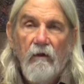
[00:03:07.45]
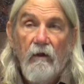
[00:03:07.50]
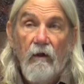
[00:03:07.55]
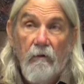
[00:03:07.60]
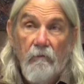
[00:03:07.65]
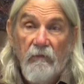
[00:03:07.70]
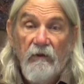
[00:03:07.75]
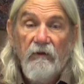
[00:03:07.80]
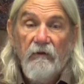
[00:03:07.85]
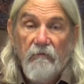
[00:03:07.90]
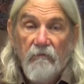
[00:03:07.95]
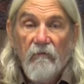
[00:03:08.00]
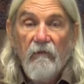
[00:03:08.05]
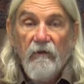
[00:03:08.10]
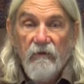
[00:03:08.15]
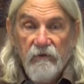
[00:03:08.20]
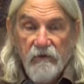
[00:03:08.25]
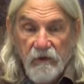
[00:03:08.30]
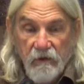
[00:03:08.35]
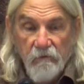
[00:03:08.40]
I mean,
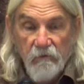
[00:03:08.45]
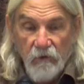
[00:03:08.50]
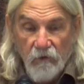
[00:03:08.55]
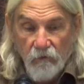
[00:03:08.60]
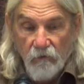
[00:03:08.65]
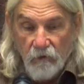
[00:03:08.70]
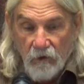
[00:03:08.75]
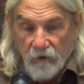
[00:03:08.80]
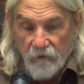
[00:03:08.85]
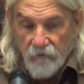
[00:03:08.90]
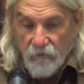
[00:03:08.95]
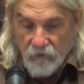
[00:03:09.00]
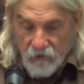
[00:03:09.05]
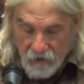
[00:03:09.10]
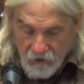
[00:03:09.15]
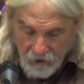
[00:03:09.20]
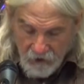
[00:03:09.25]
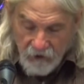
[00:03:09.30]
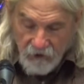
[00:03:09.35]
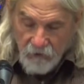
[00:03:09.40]
they seem to
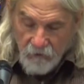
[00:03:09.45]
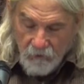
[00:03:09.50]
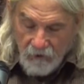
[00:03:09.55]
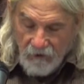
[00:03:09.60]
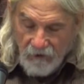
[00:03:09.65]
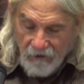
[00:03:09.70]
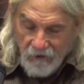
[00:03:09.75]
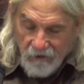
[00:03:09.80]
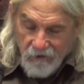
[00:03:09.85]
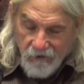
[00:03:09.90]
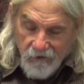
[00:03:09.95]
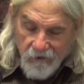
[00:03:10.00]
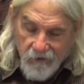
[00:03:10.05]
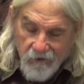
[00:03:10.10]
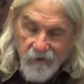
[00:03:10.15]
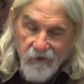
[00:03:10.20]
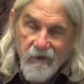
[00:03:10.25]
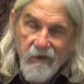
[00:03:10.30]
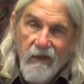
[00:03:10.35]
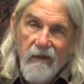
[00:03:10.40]
genuinely
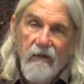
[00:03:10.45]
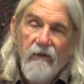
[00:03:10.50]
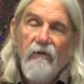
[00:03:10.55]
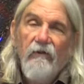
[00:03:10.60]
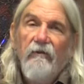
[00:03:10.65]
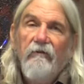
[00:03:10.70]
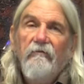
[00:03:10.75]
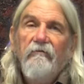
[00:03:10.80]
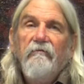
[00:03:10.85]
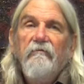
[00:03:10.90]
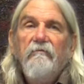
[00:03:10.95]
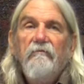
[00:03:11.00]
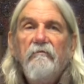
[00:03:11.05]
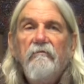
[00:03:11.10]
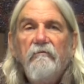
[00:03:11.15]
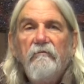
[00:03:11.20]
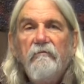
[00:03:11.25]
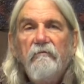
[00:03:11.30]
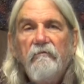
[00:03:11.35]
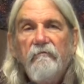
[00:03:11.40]
stay on
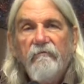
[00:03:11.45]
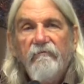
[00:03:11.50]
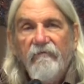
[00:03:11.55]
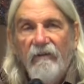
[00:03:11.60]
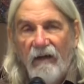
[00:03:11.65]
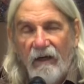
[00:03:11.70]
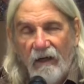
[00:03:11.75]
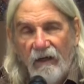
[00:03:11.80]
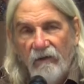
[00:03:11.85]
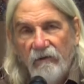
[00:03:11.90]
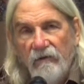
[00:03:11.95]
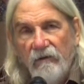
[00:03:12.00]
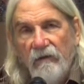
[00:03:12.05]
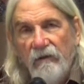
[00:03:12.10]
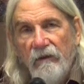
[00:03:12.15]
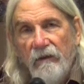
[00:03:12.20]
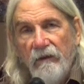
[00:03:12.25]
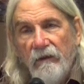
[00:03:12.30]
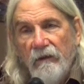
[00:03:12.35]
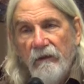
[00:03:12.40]
fire.
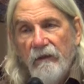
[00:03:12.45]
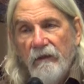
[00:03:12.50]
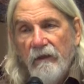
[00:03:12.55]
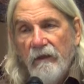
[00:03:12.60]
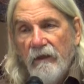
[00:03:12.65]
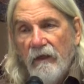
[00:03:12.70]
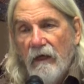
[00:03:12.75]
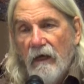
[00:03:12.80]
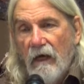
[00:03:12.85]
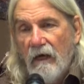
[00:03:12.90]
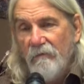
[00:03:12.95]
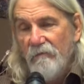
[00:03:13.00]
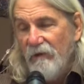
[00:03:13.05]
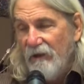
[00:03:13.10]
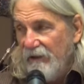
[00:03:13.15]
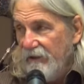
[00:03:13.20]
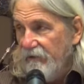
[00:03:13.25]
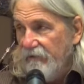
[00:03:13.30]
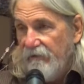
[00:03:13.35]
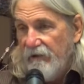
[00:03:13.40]
I
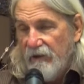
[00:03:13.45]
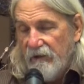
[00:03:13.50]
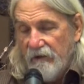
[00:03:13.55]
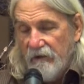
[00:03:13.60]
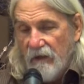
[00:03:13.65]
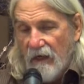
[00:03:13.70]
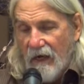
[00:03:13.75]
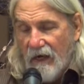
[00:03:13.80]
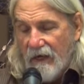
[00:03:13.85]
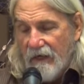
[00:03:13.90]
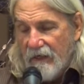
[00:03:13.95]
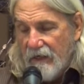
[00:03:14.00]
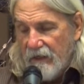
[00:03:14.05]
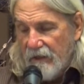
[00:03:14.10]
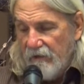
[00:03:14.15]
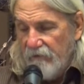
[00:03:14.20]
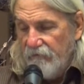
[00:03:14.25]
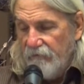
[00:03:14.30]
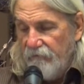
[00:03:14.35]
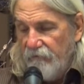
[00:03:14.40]
believe that I
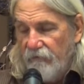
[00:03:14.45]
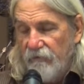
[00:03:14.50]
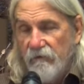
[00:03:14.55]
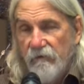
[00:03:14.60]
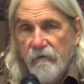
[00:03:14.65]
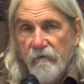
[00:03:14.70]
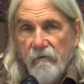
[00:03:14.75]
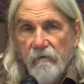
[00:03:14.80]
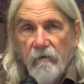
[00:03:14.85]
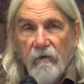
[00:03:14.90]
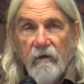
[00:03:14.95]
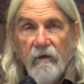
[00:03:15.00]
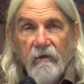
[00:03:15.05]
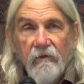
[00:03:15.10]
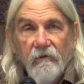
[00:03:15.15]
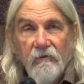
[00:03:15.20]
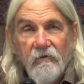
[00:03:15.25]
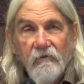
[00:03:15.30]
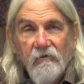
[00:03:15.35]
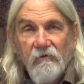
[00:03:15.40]
have
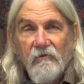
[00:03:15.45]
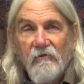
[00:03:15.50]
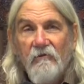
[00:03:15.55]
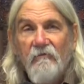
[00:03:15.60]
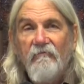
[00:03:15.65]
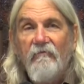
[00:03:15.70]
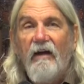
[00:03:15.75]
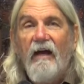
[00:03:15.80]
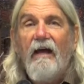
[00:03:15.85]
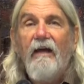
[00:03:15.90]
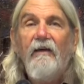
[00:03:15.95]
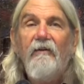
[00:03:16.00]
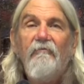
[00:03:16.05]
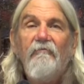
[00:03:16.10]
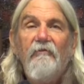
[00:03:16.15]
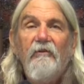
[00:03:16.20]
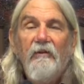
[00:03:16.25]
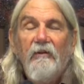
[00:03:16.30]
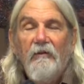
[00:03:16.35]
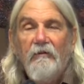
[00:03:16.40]

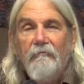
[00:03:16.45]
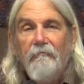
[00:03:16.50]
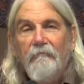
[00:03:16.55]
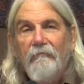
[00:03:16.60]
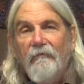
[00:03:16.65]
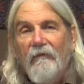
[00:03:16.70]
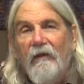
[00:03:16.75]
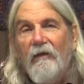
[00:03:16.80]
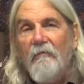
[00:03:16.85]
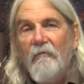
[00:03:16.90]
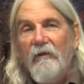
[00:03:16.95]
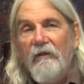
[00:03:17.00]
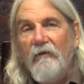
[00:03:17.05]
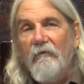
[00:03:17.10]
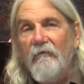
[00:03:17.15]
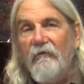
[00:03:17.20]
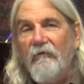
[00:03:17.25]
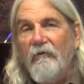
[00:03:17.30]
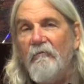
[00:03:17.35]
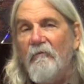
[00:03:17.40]
survived. Uh, I mean, I
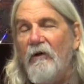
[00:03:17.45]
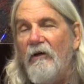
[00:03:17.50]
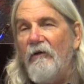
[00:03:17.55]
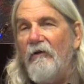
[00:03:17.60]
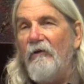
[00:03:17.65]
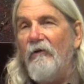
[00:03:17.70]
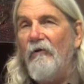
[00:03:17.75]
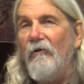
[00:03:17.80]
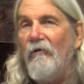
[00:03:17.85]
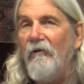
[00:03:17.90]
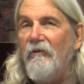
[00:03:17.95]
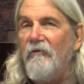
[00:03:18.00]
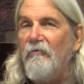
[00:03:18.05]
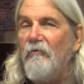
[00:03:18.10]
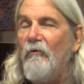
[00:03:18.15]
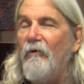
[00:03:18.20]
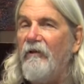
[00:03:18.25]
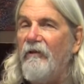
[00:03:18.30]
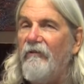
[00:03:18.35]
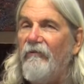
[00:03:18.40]
was in my early
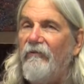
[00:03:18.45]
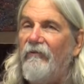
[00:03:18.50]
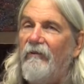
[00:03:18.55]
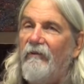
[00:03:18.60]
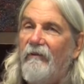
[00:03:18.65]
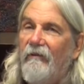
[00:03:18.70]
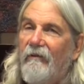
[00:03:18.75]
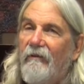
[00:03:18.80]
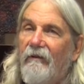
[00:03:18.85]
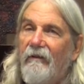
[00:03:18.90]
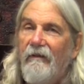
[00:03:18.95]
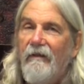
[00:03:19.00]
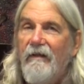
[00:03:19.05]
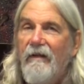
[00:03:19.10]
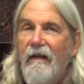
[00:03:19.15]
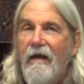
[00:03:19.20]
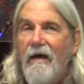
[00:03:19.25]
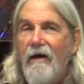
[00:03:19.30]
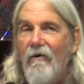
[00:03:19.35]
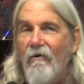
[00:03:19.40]
20s, and
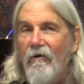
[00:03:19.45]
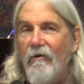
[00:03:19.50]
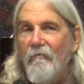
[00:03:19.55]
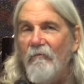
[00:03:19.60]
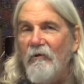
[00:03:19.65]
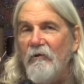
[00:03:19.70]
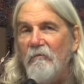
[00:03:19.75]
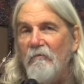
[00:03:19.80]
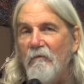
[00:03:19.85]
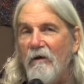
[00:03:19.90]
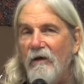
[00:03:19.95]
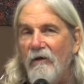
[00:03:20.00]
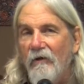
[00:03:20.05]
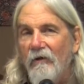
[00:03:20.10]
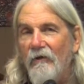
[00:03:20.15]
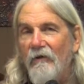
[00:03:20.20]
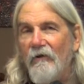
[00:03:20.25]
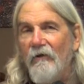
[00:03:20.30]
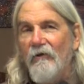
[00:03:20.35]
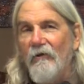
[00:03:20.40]
now I'm in my
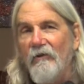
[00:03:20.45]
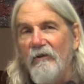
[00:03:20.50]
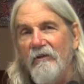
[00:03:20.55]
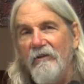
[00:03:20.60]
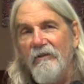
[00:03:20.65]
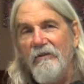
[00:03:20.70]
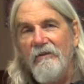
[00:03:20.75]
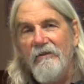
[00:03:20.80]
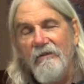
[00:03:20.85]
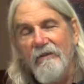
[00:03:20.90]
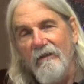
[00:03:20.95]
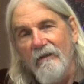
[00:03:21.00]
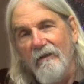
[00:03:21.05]
early